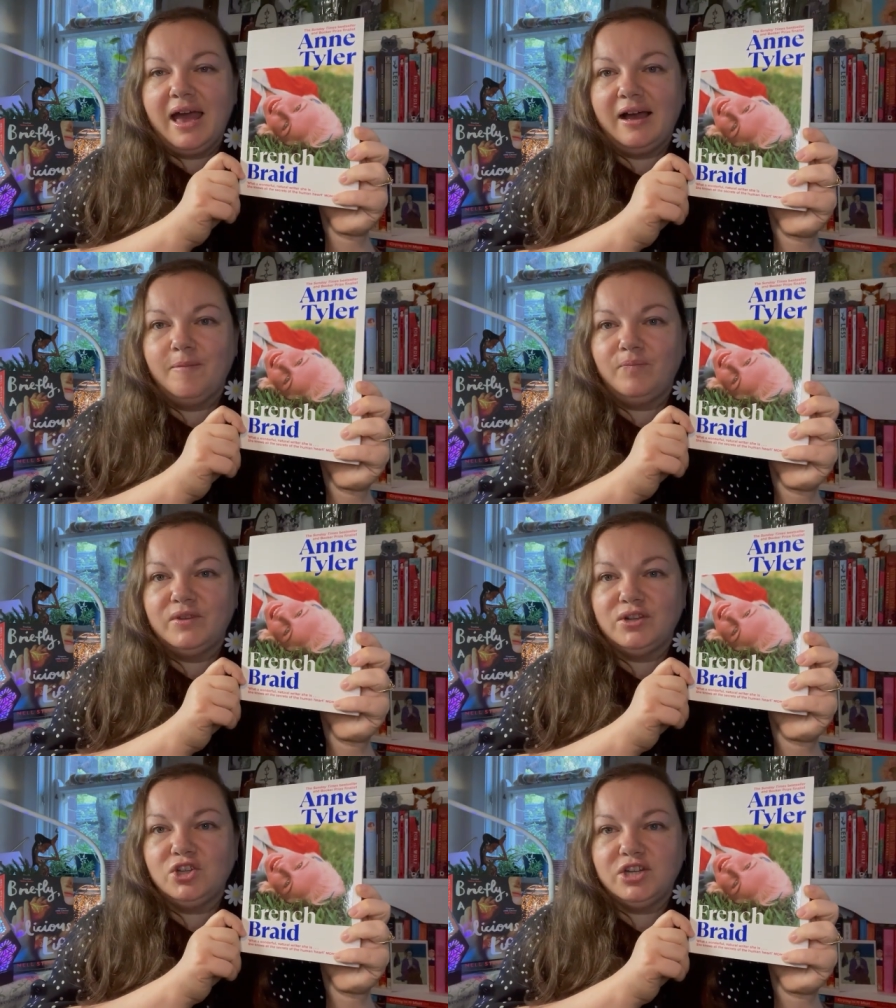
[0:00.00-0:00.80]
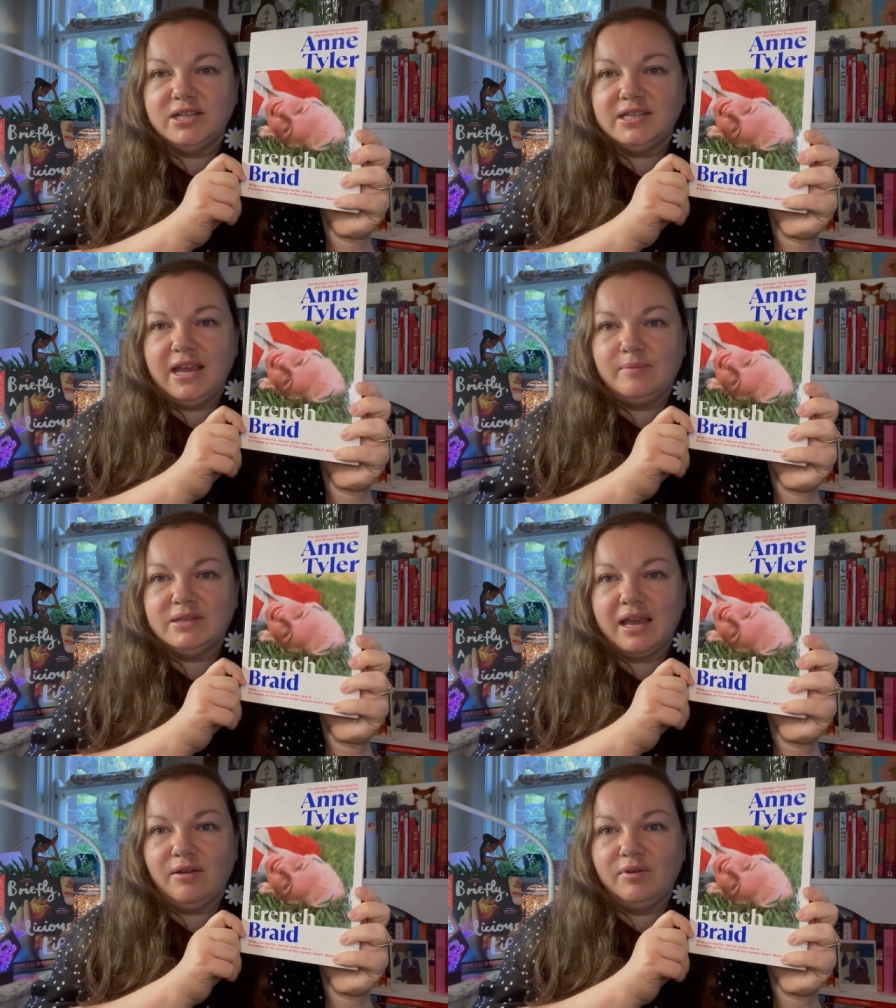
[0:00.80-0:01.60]
Um, she just
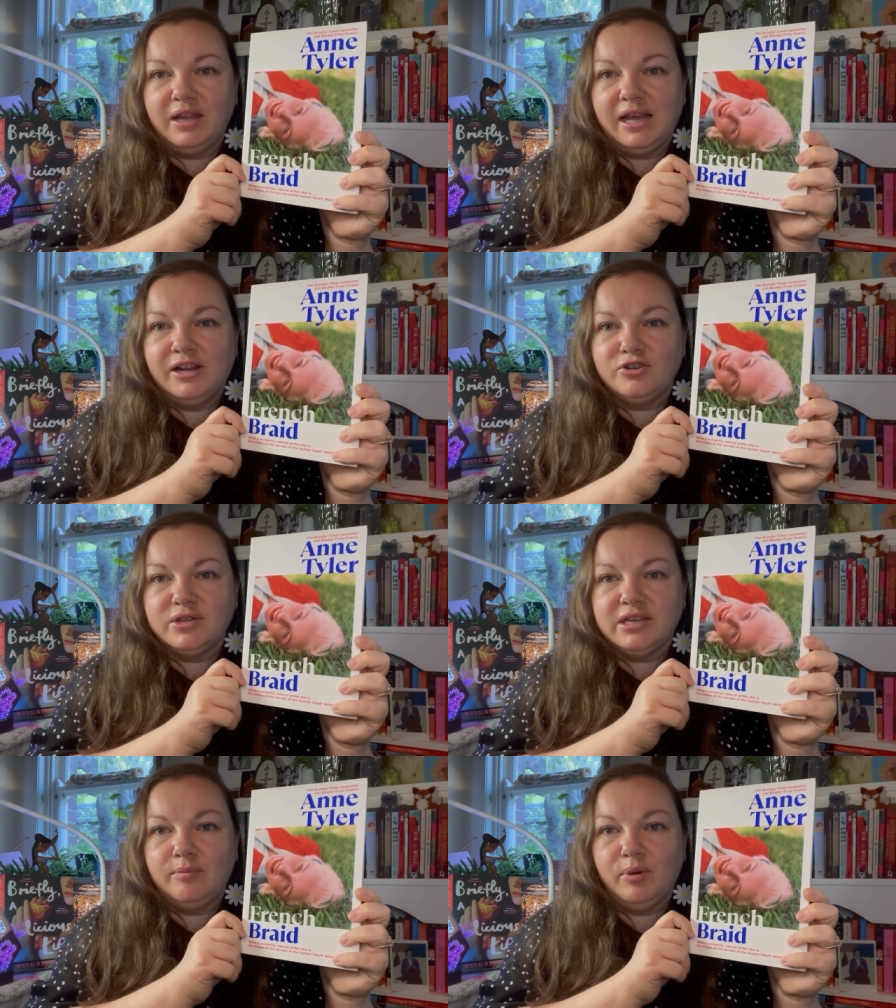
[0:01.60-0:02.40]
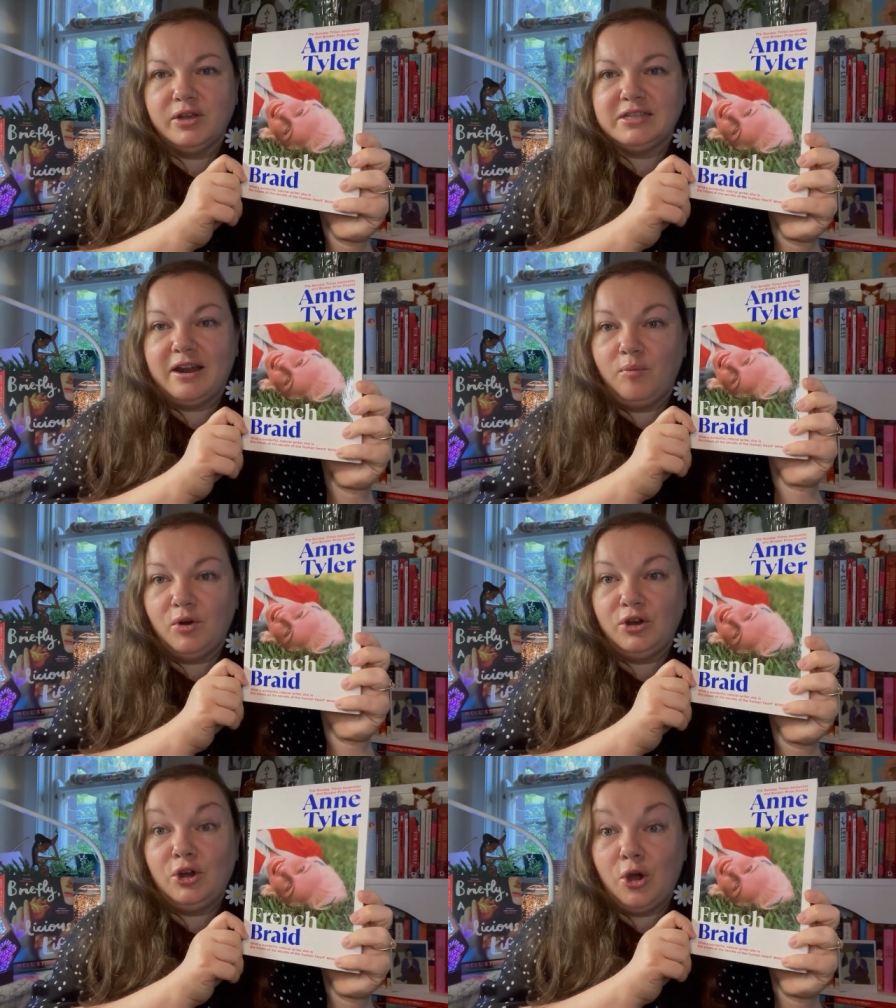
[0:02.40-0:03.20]
seems like a really interesting person. I
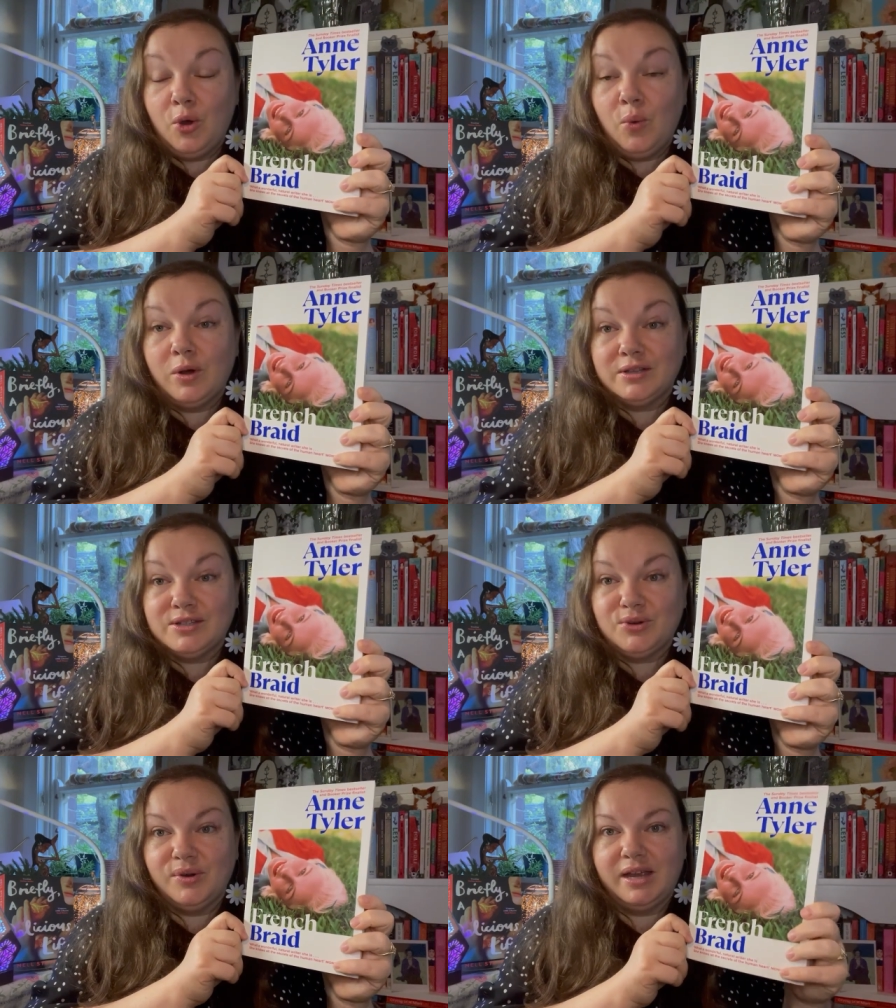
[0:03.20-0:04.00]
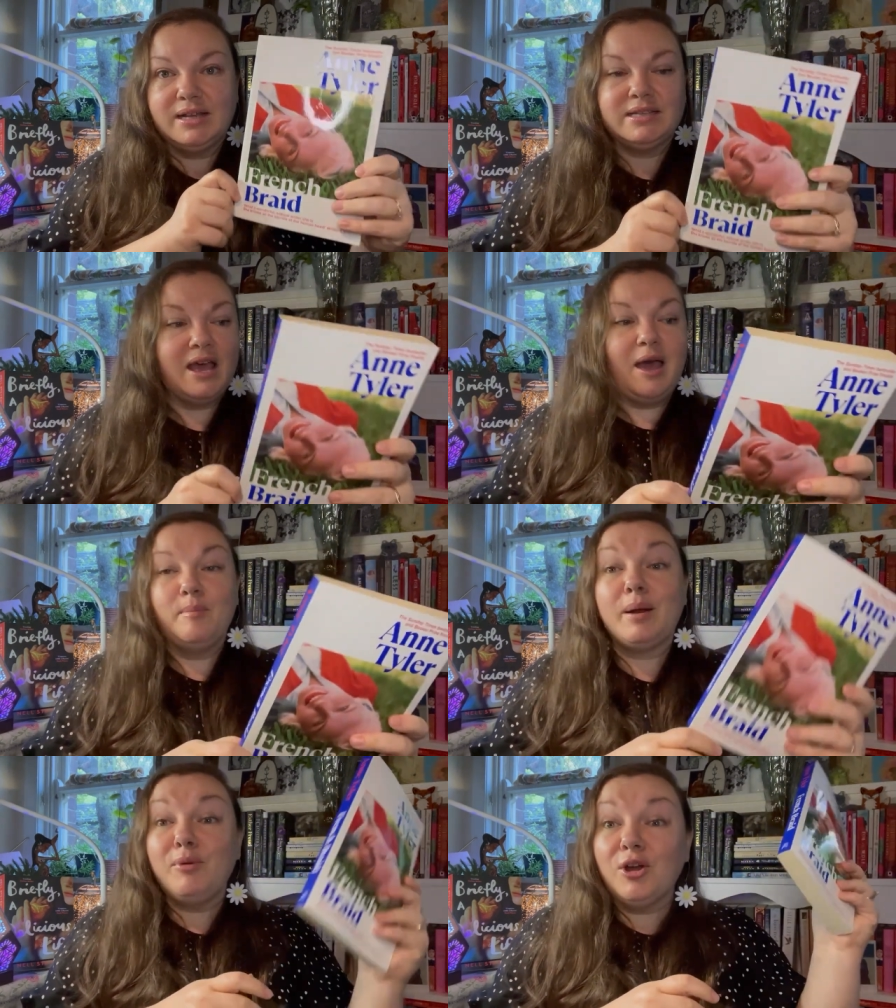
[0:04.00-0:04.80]
want to know what the story is,
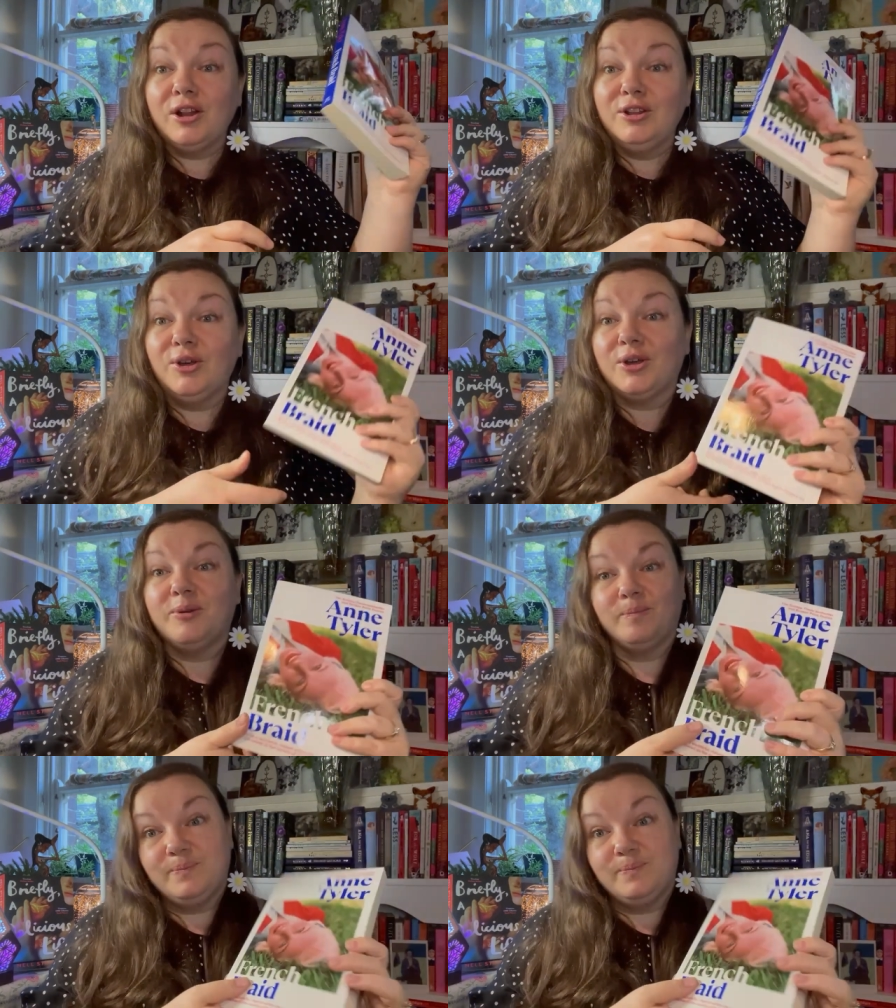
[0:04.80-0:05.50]
but I'm not going to look.